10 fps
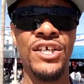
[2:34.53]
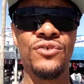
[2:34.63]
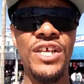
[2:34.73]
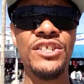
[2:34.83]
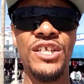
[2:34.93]

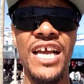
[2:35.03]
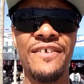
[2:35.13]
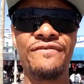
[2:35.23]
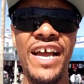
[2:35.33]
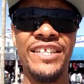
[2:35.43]
So that's the kind
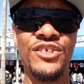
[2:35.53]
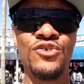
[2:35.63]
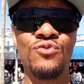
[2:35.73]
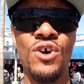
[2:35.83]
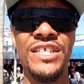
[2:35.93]
of fight that
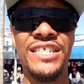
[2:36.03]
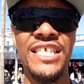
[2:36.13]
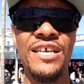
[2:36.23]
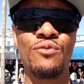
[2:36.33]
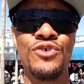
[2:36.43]
you want to
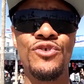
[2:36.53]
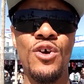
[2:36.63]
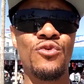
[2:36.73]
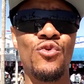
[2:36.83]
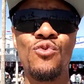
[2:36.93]
see when you
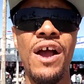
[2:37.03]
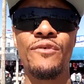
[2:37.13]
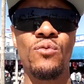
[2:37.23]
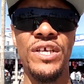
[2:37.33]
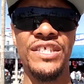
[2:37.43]
know whoever
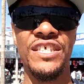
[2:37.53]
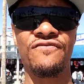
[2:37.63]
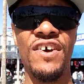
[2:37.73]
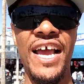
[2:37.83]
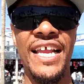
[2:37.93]
wins this
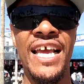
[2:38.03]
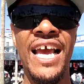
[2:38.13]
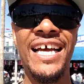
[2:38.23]
fight